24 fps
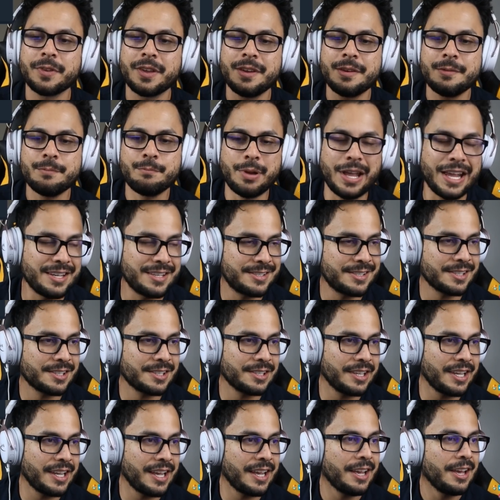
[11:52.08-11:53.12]

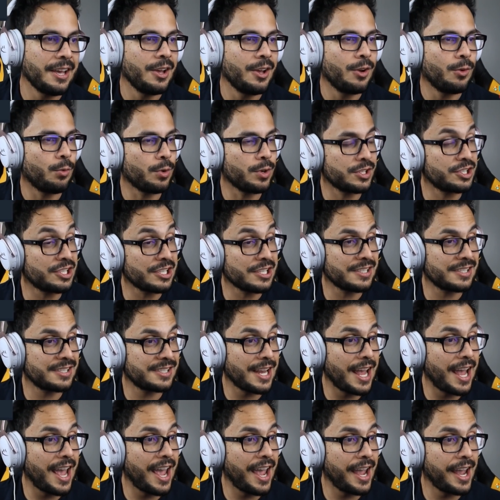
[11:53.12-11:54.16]
Basically, what she's
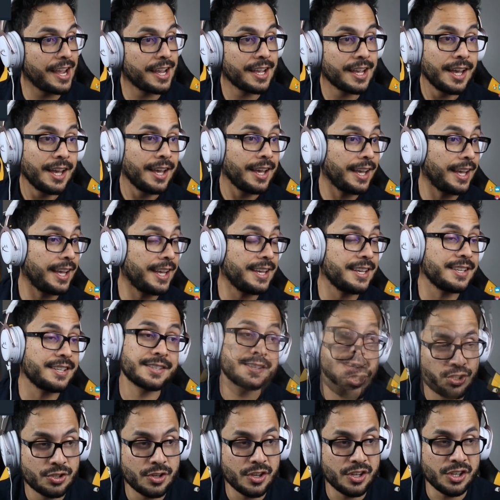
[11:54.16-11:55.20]
saying
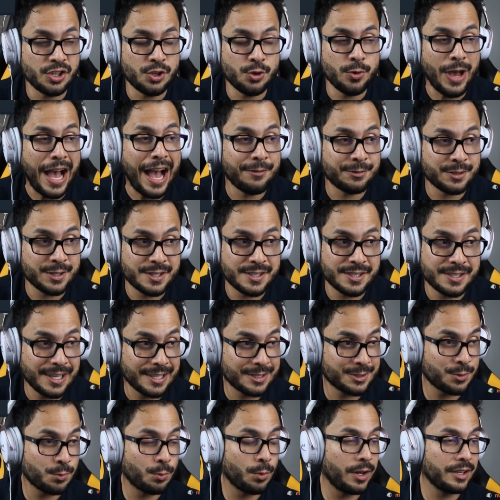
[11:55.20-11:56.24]
is you have to
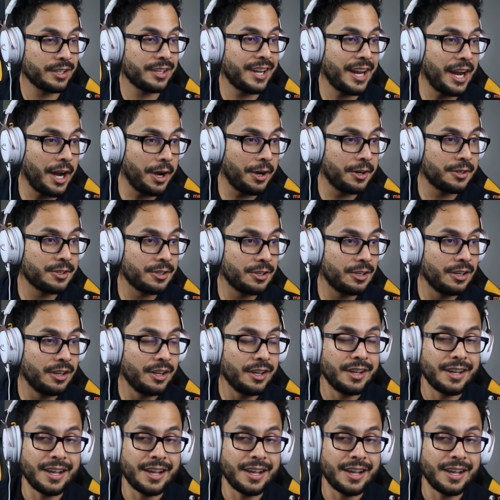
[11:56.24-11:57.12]
stick to one character,